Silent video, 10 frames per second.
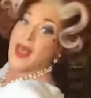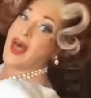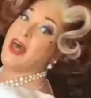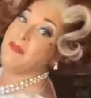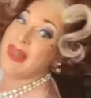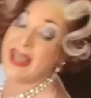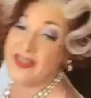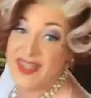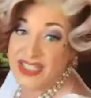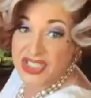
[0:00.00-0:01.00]
Unlike
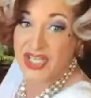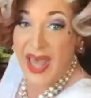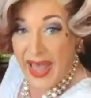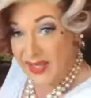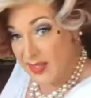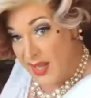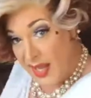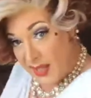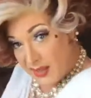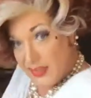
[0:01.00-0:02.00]
the
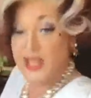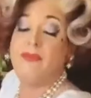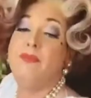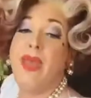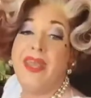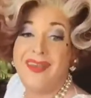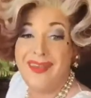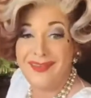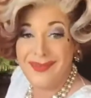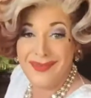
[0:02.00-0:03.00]
Chardonnay, getting
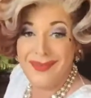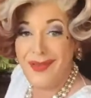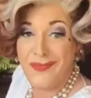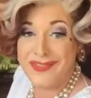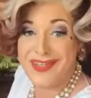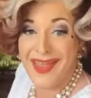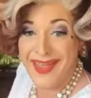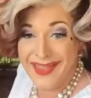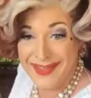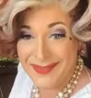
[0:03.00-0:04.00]
better over
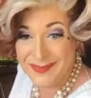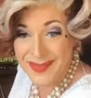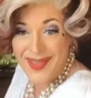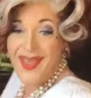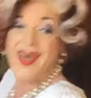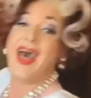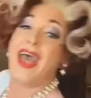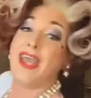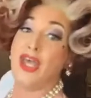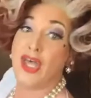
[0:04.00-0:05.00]
time.
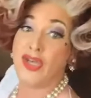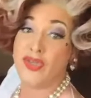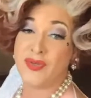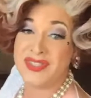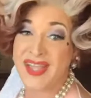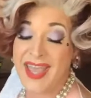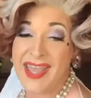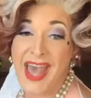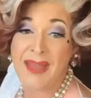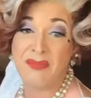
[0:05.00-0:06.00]
I heard you say
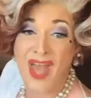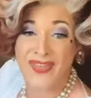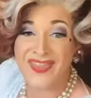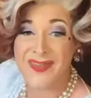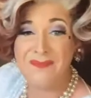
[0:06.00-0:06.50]
I'm not the